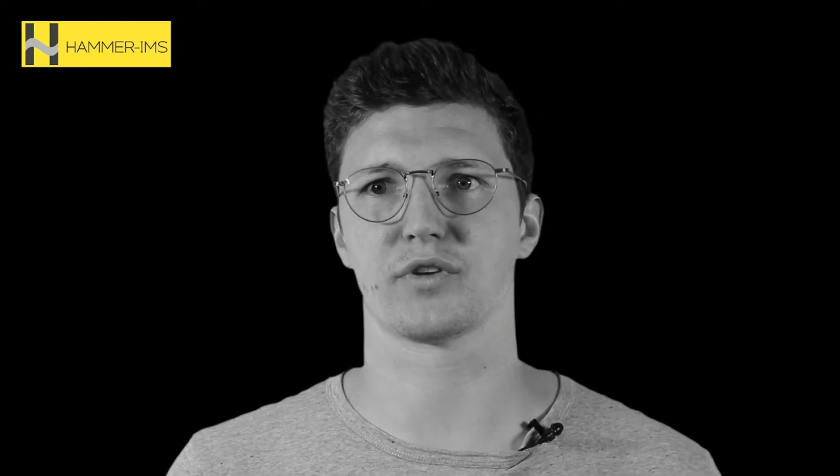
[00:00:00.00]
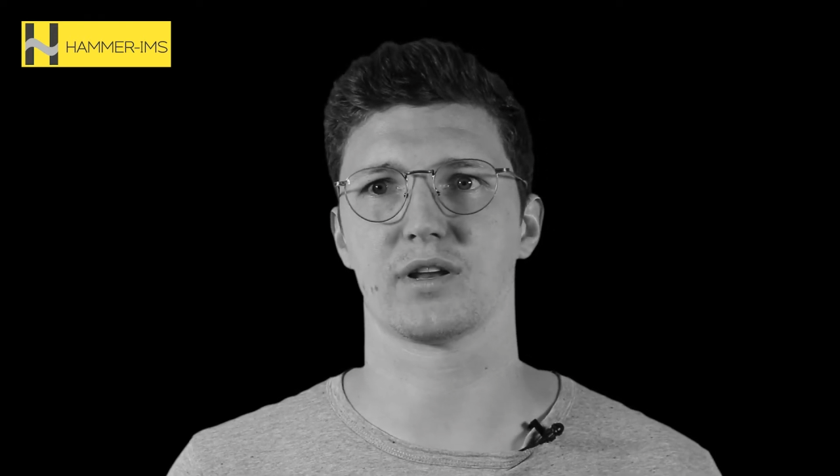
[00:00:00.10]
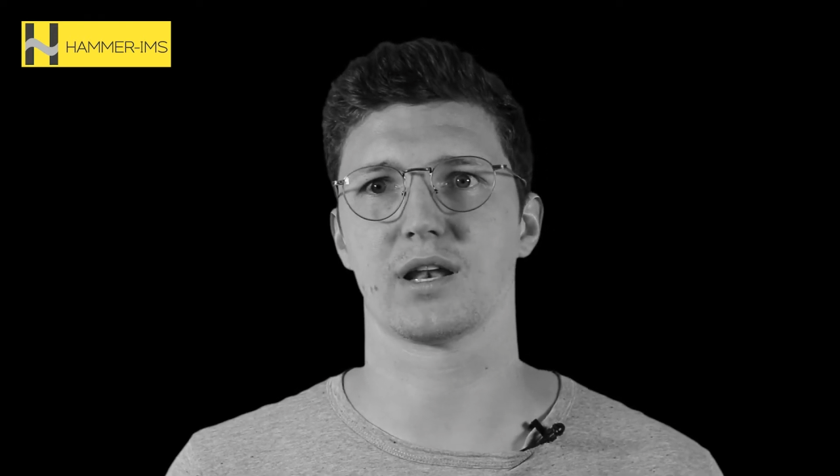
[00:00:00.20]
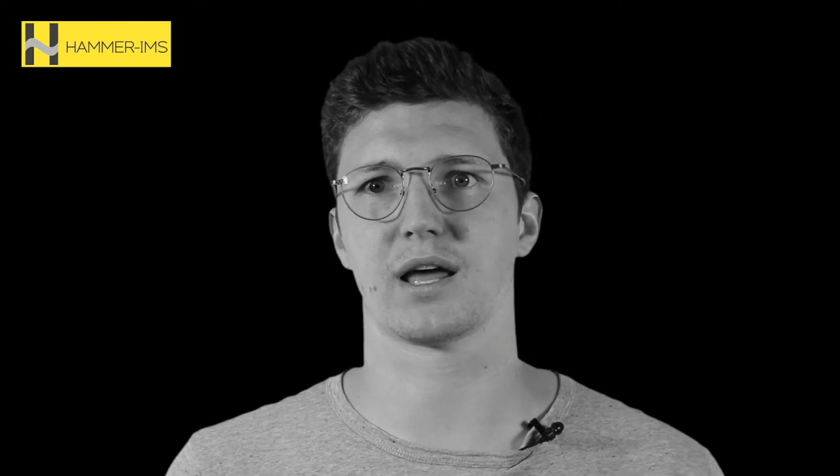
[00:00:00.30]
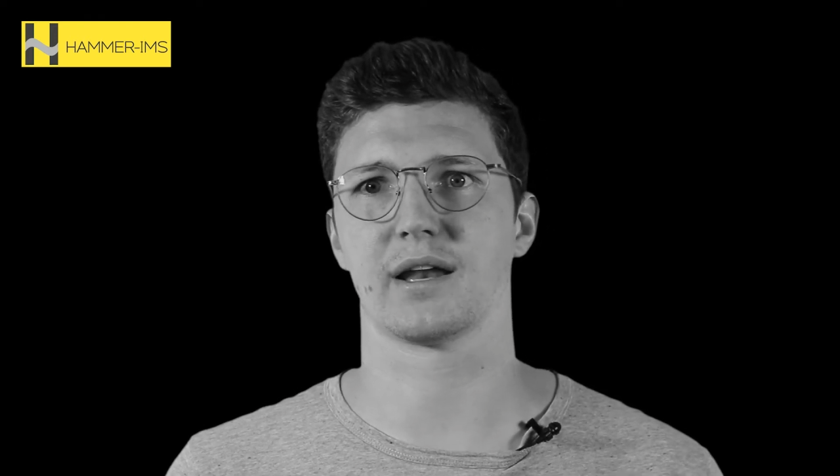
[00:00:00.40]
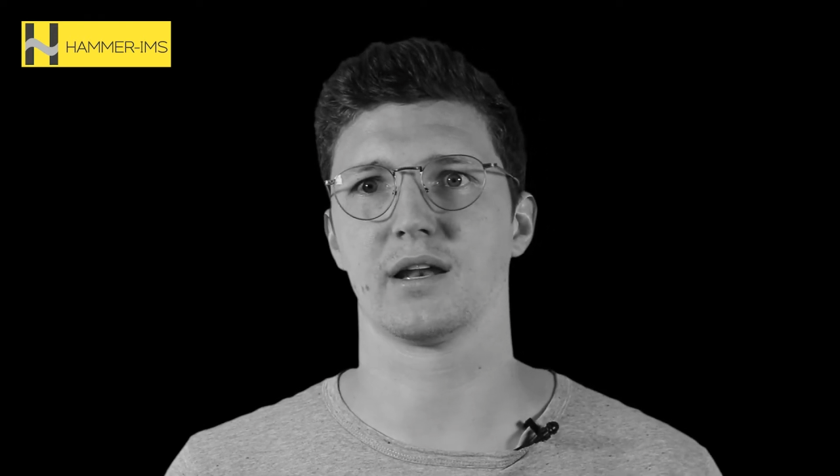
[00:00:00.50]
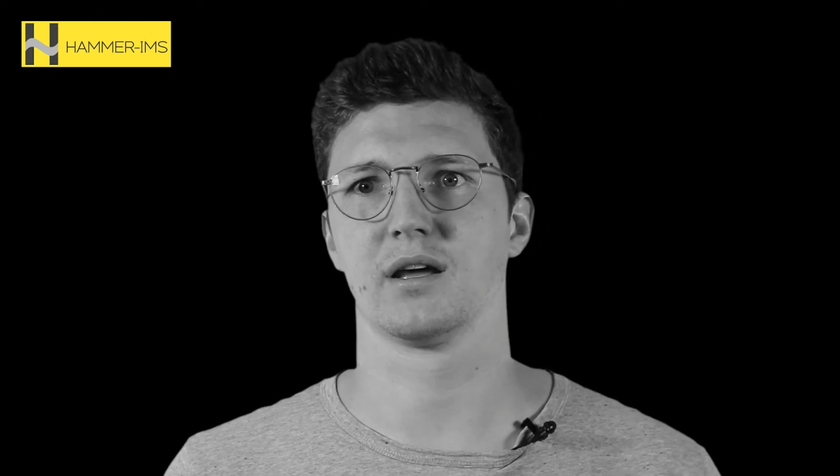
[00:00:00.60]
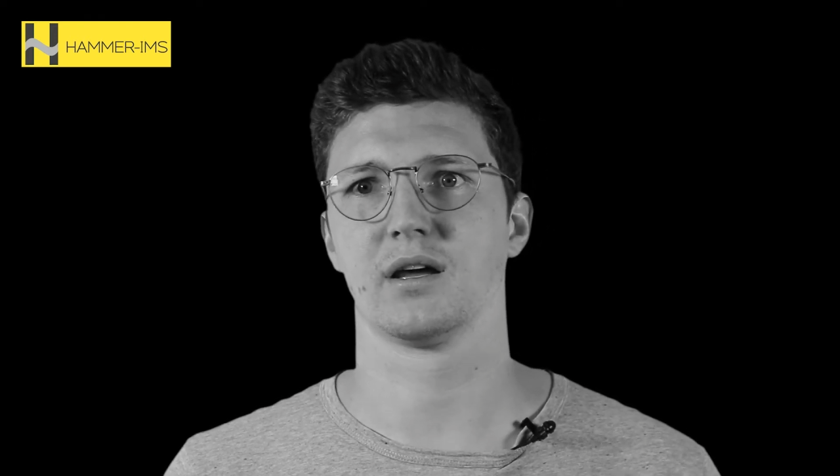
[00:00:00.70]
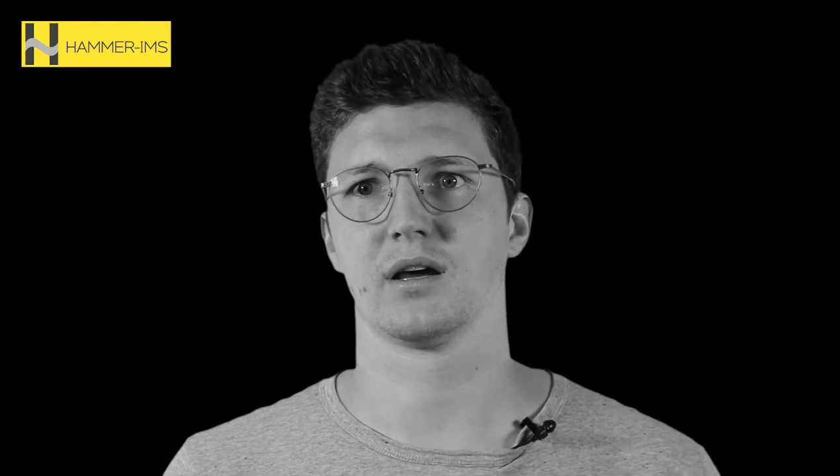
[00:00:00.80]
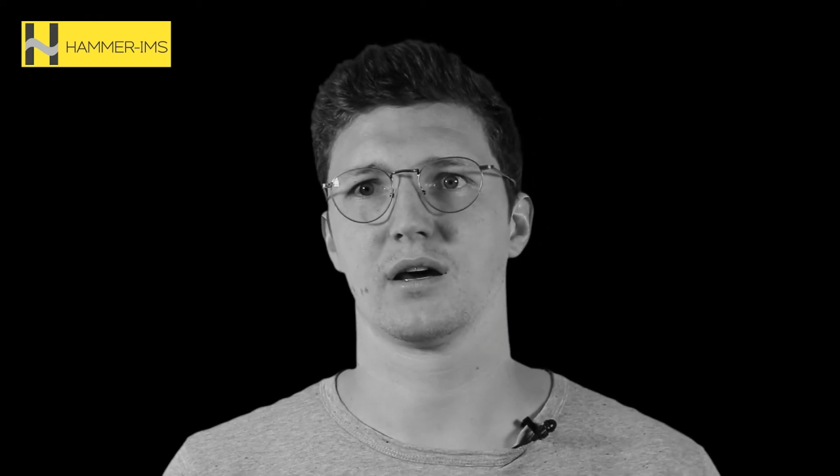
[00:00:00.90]
in line
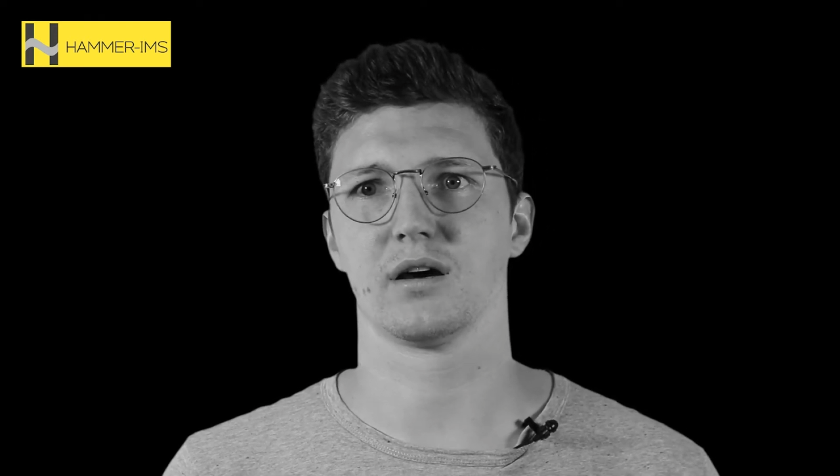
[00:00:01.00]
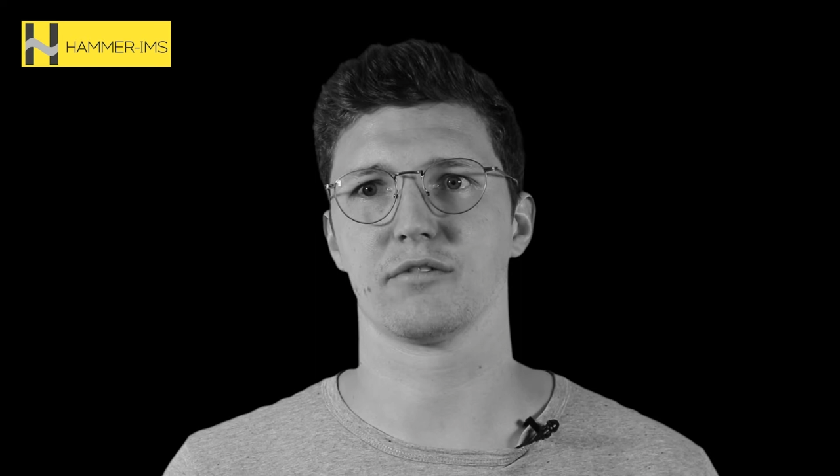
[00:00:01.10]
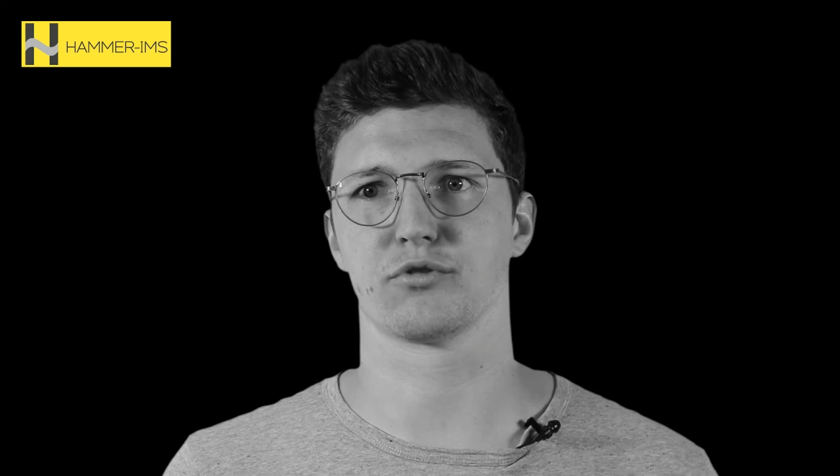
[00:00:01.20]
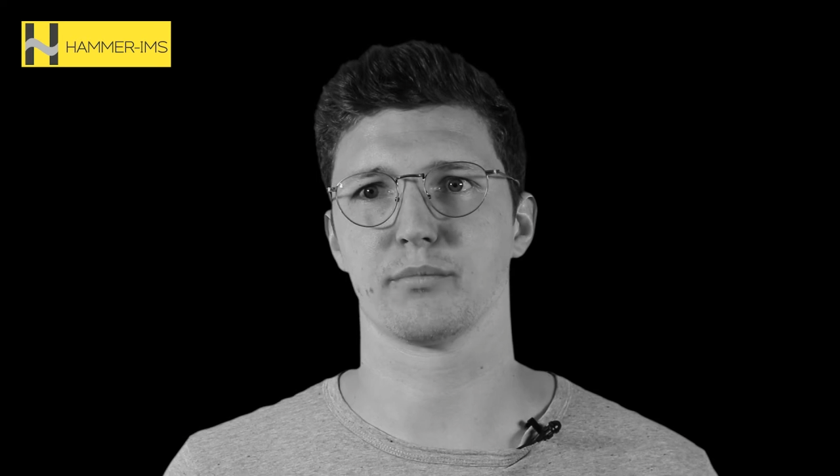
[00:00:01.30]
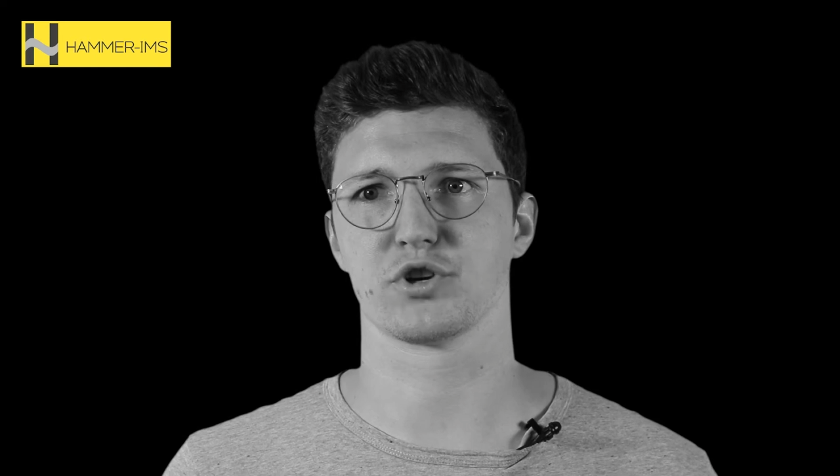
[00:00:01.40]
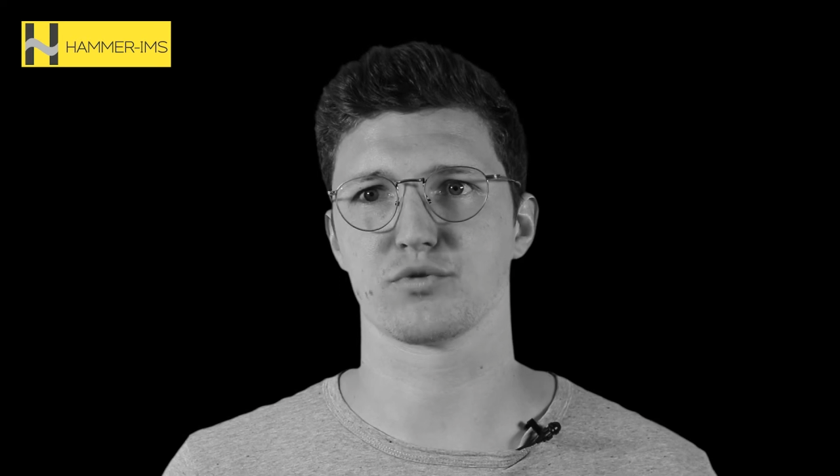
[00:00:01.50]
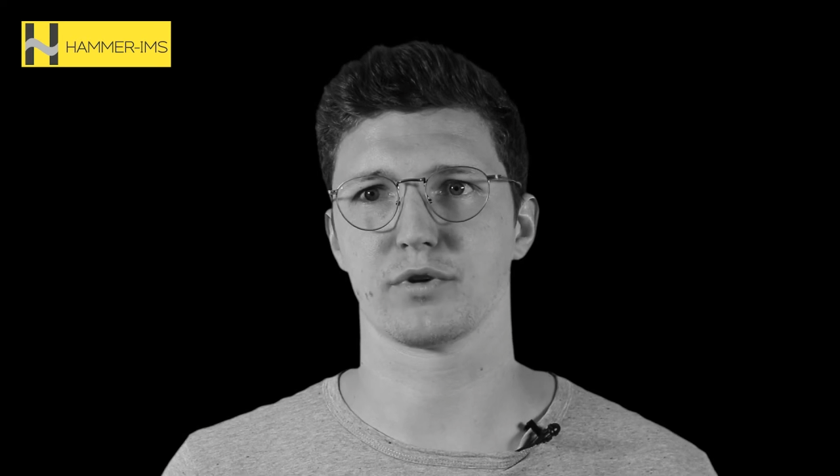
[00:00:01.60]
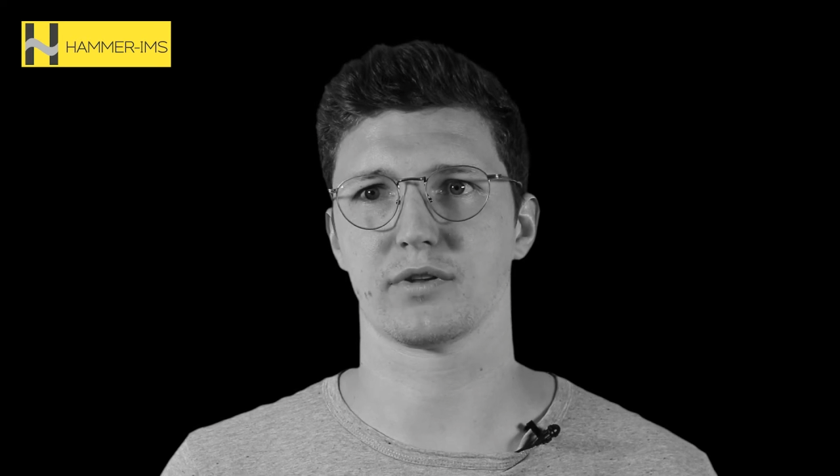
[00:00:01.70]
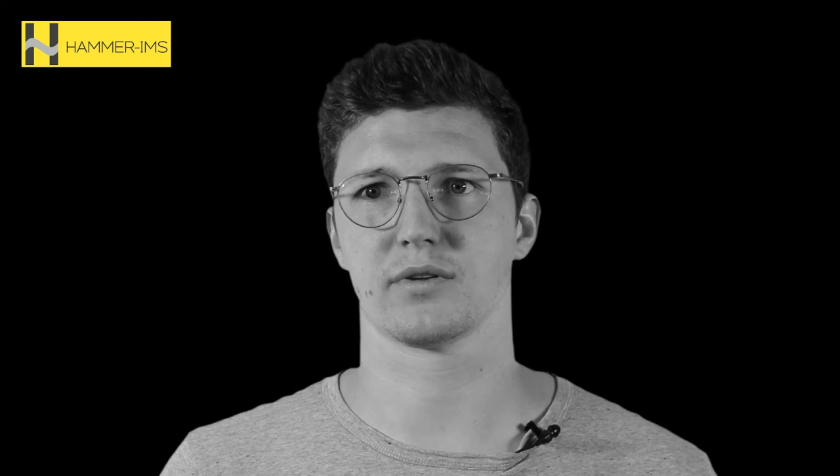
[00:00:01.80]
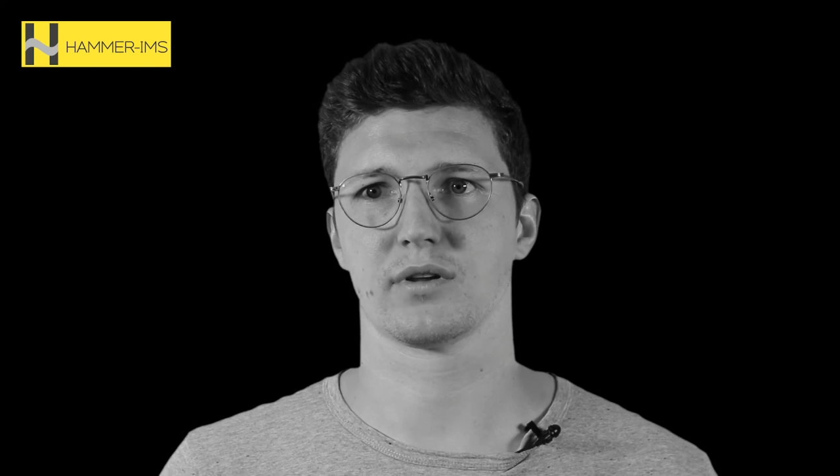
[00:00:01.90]
for
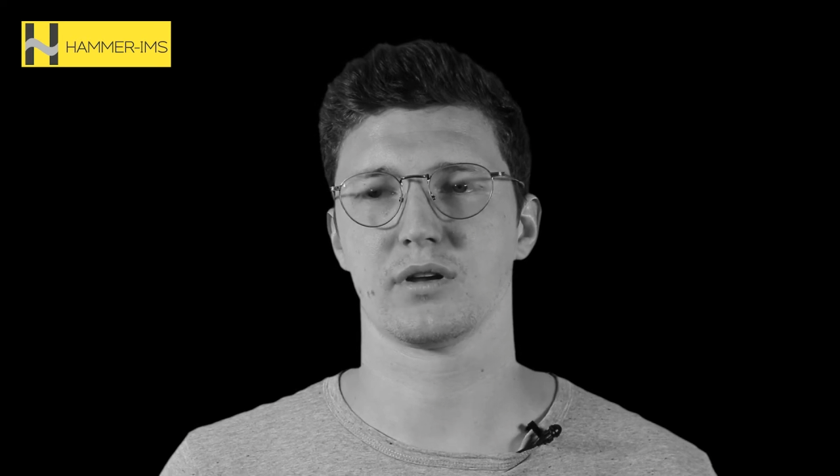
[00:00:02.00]
measurement.